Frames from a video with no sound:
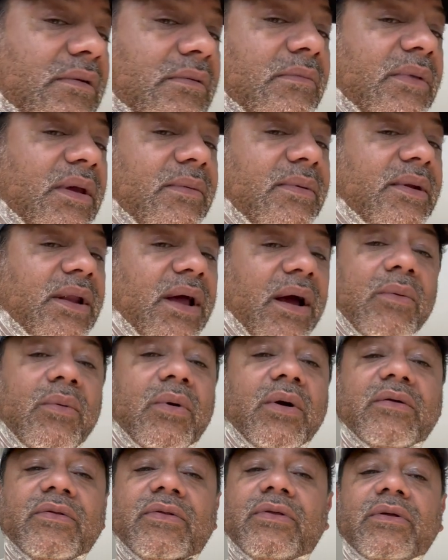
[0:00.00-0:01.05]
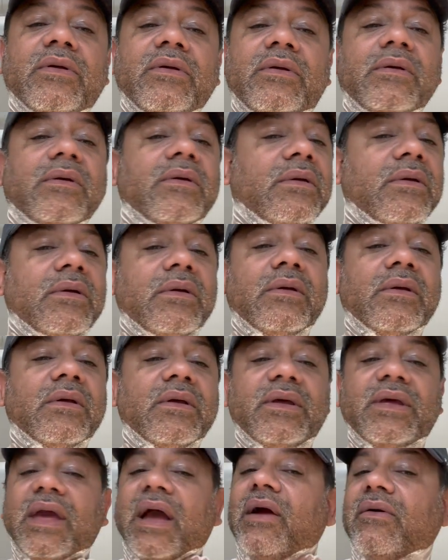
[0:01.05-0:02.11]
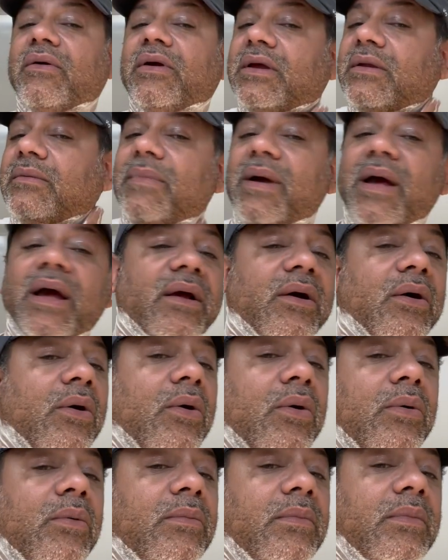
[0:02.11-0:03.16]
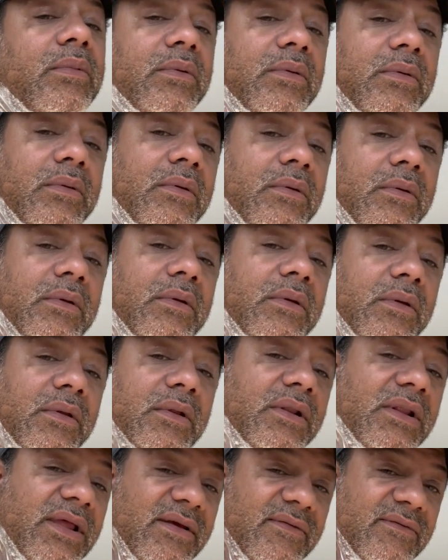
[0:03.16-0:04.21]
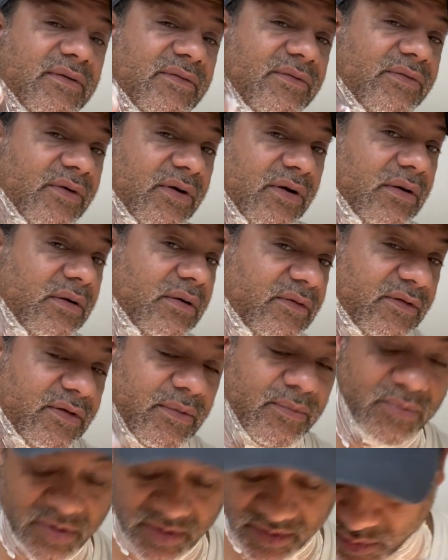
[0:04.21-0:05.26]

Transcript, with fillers: maybe not worth carrying back home. Leave it for someone